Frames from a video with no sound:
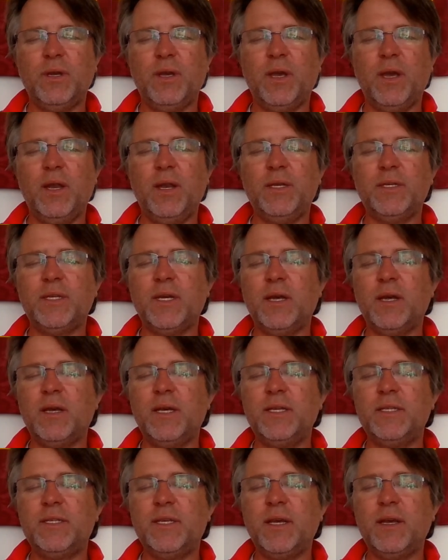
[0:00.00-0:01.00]
it is a
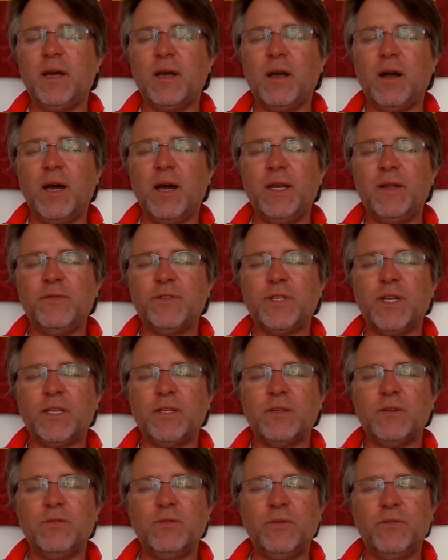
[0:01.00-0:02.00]
is it a kind of
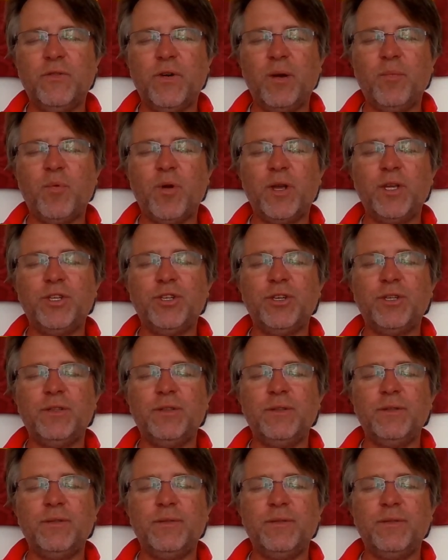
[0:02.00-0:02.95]
subtle vibration